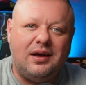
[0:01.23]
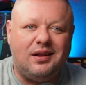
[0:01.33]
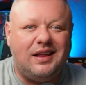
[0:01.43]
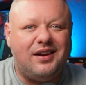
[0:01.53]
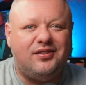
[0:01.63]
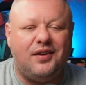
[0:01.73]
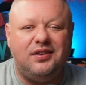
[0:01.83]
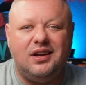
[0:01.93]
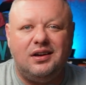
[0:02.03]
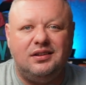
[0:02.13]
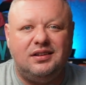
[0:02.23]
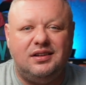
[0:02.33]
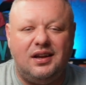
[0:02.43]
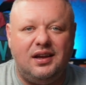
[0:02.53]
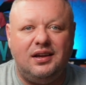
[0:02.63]
A lot of stuff to get into
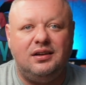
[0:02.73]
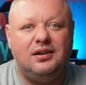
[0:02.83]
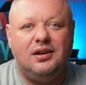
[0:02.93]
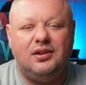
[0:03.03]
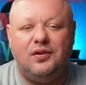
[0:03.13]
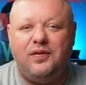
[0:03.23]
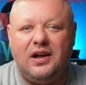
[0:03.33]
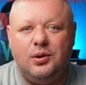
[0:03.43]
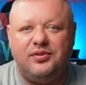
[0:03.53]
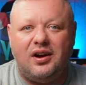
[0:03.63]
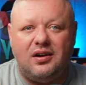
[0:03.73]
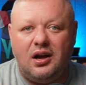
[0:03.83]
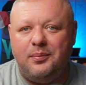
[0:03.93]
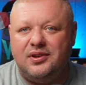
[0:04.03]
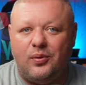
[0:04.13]
today. The volumes are
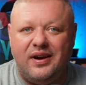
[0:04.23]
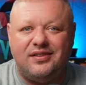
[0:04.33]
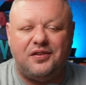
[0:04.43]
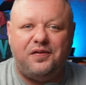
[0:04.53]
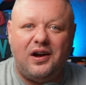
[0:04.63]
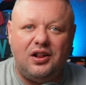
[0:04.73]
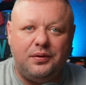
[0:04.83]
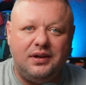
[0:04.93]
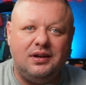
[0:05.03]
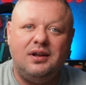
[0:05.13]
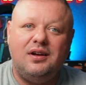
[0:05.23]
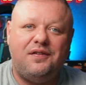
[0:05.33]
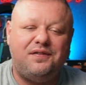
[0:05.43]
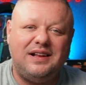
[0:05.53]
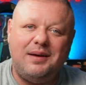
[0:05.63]
up, the rates are following.
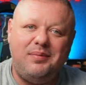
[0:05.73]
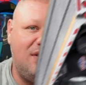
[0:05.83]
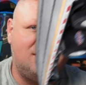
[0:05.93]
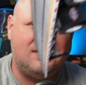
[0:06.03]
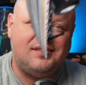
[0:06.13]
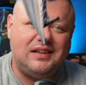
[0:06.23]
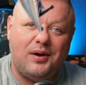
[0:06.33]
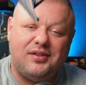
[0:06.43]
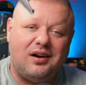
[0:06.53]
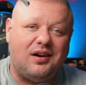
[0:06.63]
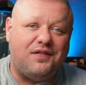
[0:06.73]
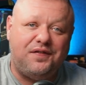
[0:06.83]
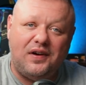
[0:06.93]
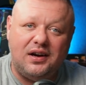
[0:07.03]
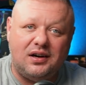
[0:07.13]
Flatbeds in the south are on
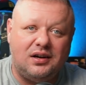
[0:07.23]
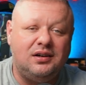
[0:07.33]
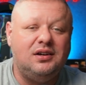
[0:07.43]
fire.